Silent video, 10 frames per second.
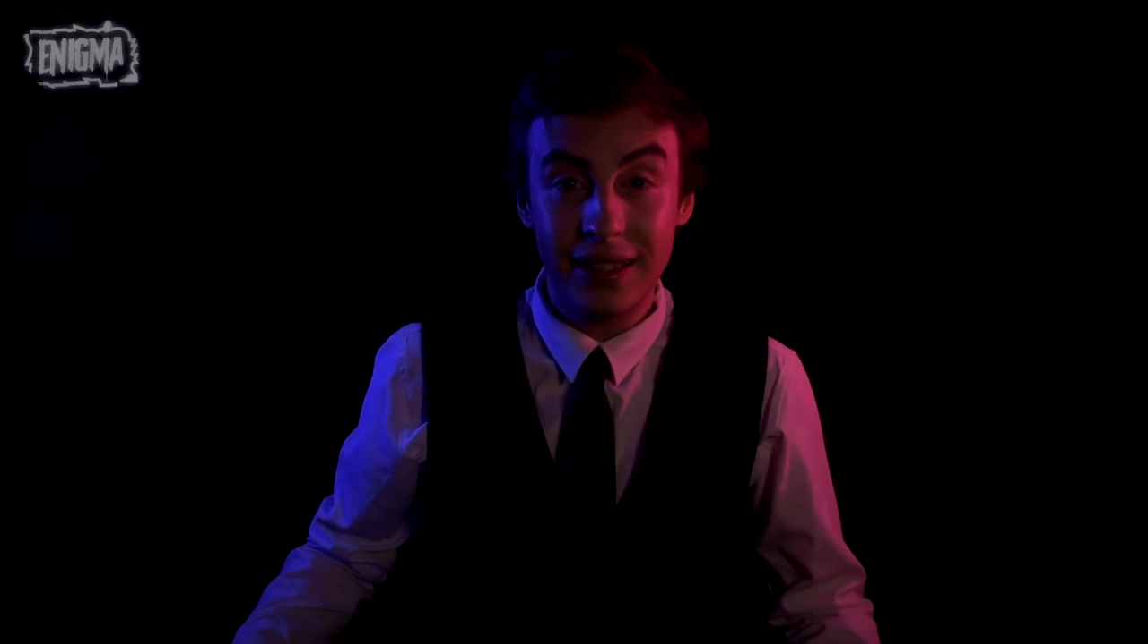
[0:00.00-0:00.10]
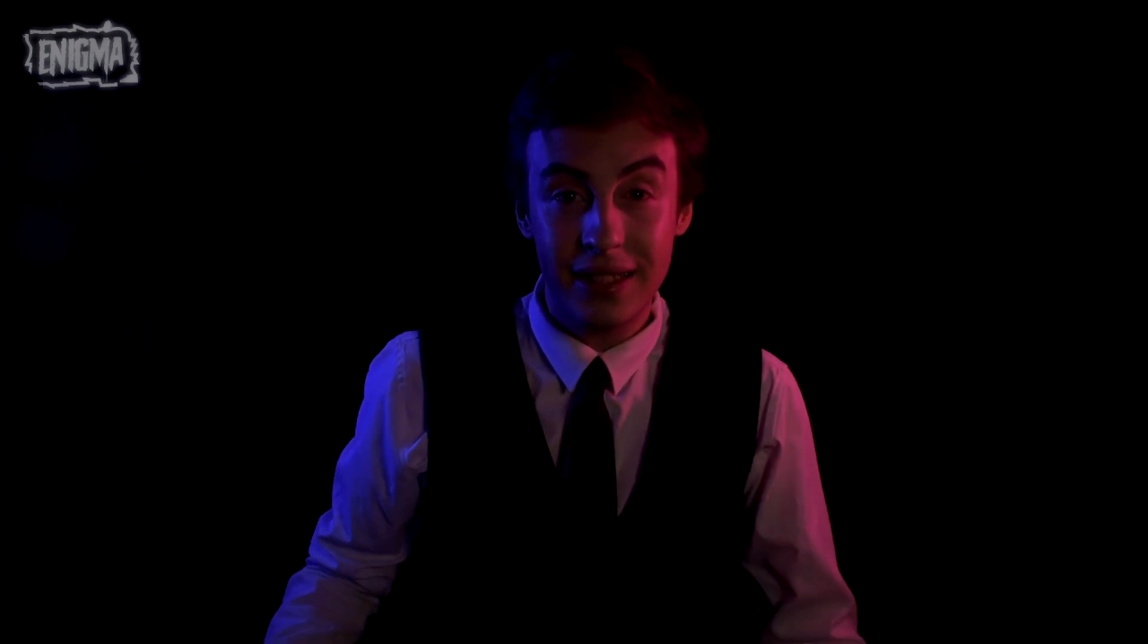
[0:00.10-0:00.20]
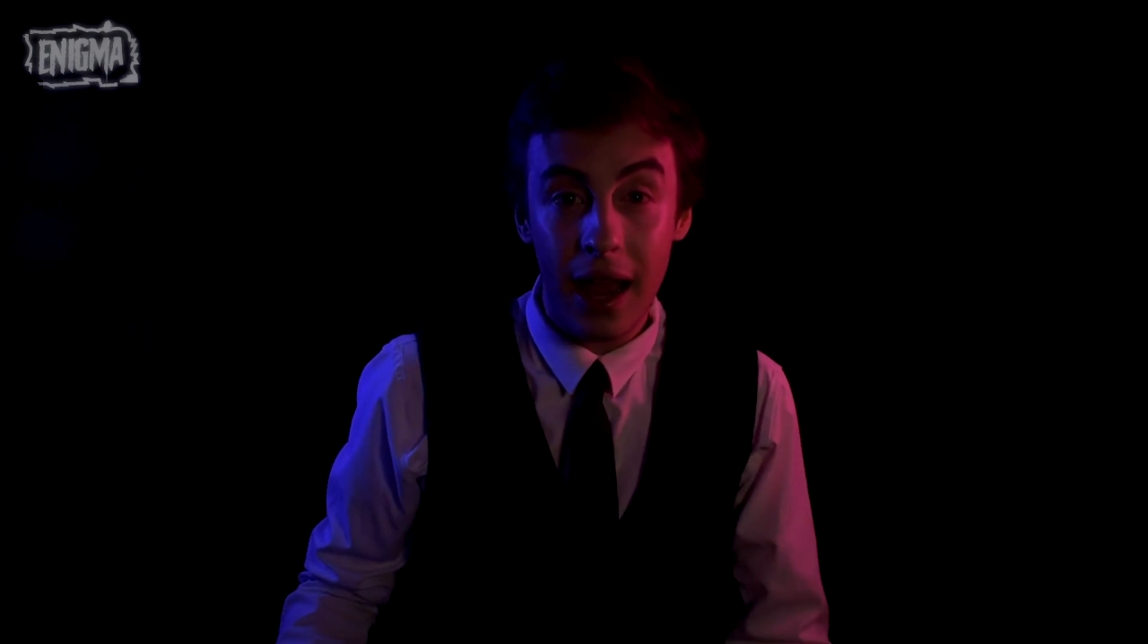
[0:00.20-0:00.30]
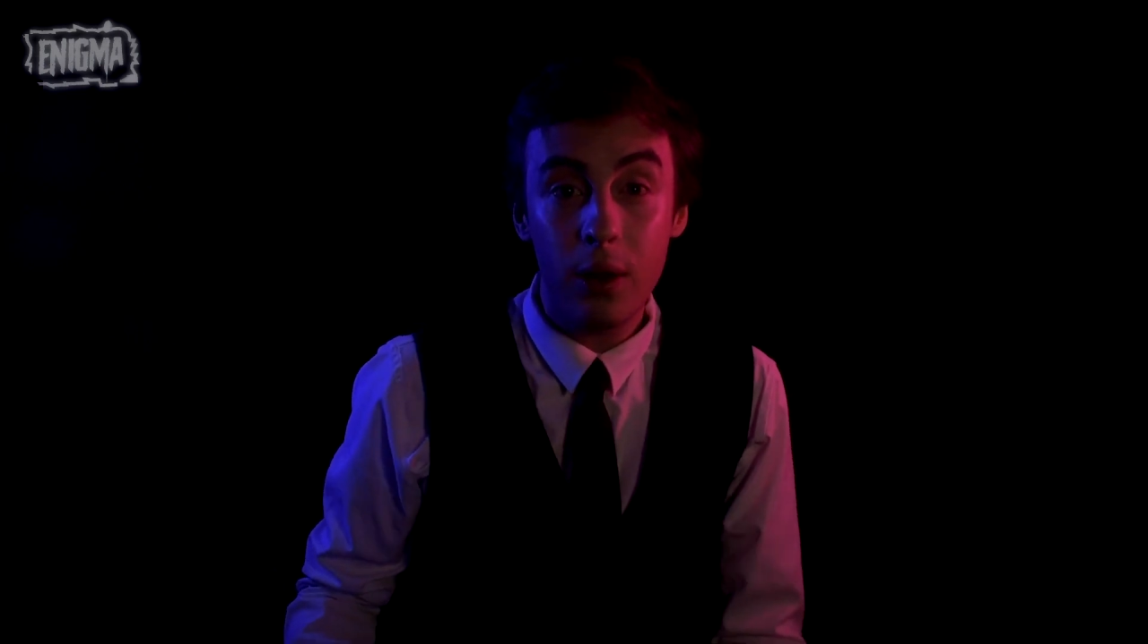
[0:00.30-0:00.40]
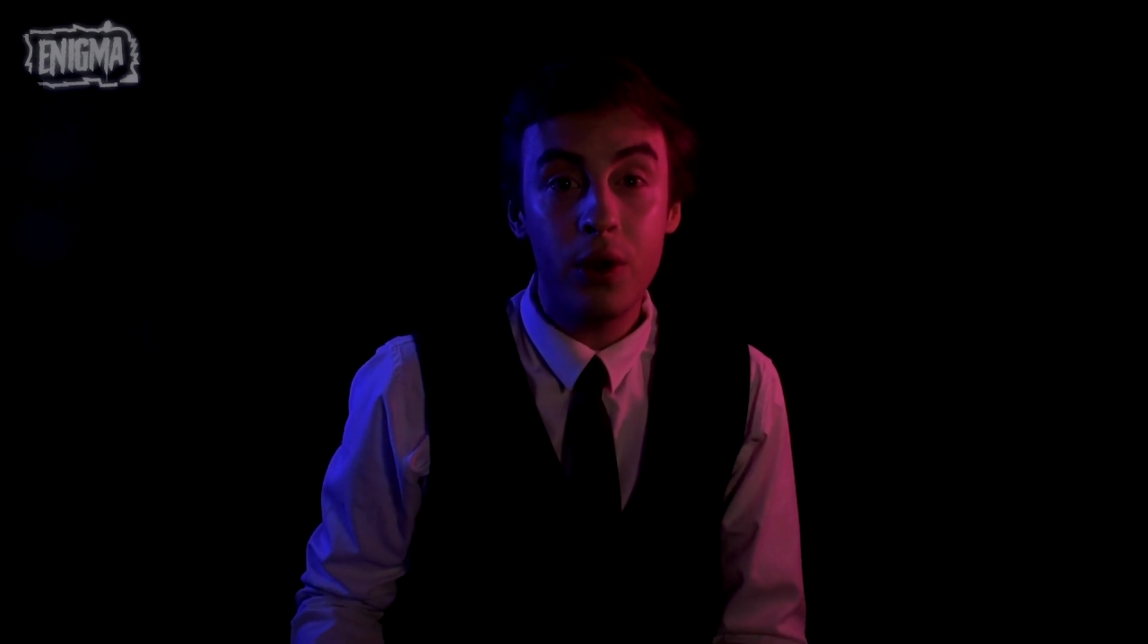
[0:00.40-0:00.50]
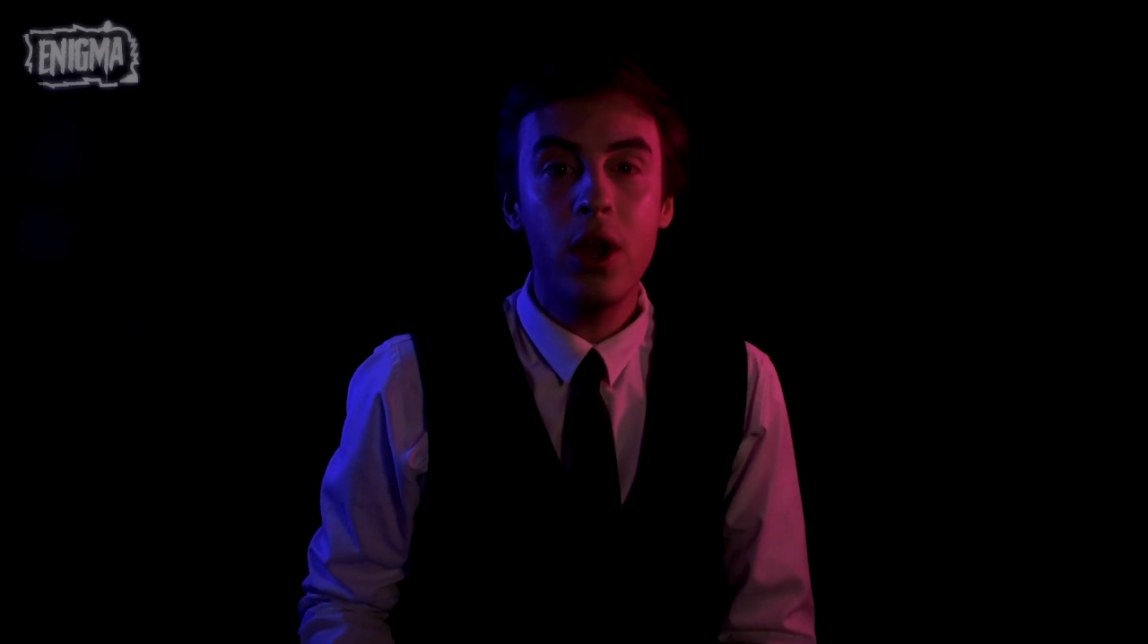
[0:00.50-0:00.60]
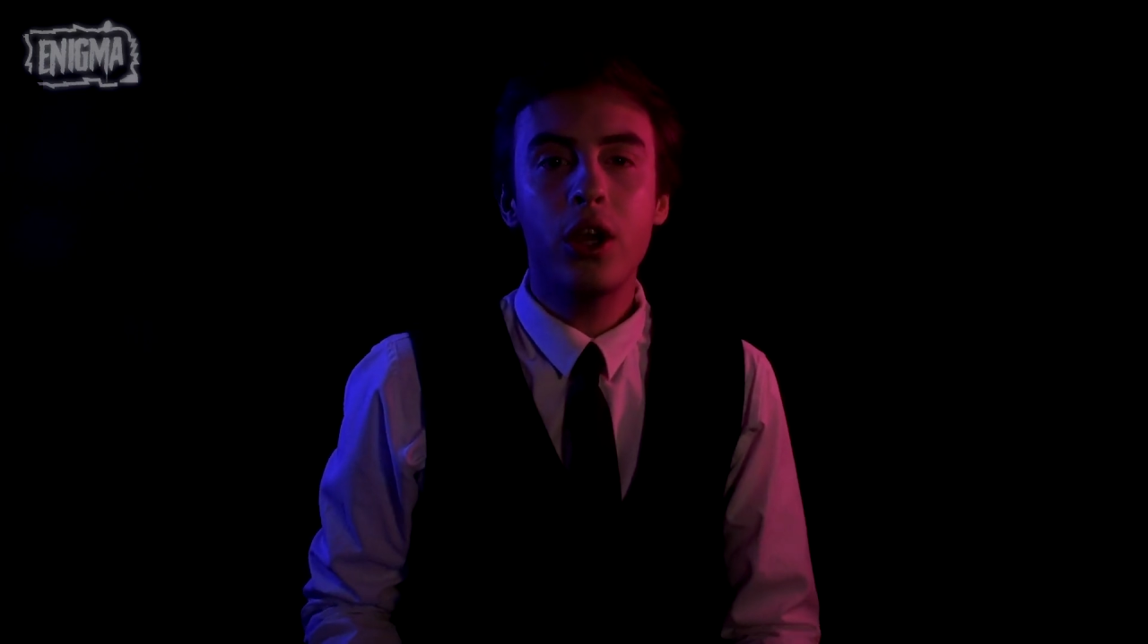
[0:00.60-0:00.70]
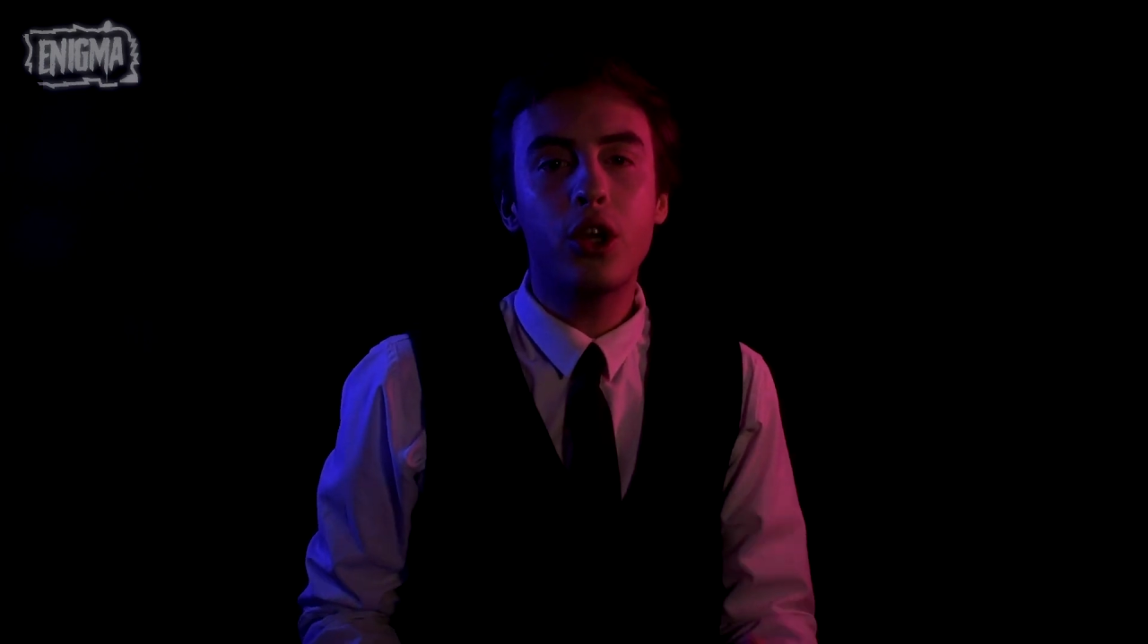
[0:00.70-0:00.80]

sound